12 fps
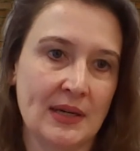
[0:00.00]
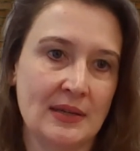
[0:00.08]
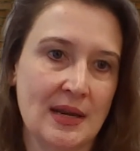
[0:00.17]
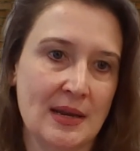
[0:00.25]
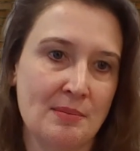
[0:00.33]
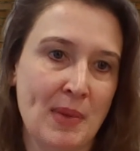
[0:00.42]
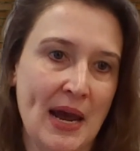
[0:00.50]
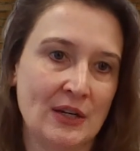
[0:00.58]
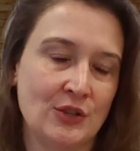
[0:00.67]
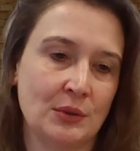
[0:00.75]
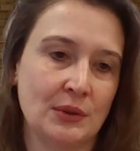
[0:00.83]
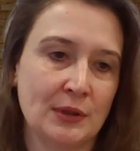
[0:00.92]
And back
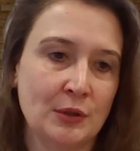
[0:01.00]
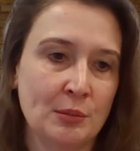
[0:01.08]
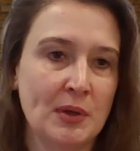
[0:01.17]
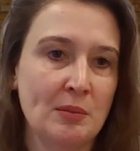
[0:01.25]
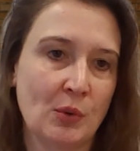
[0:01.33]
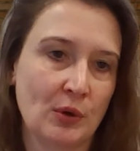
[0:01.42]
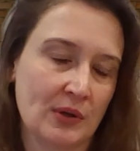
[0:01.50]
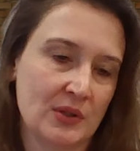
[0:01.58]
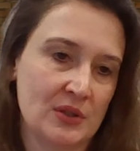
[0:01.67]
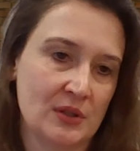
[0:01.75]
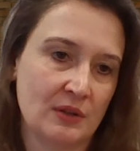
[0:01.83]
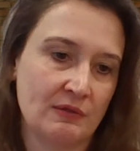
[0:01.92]
to a little bit more
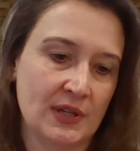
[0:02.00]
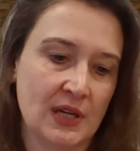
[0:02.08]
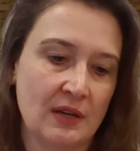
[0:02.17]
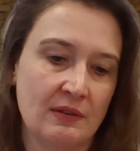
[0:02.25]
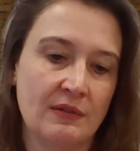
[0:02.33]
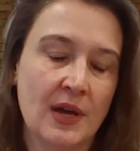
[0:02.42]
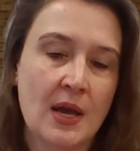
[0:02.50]
conservative,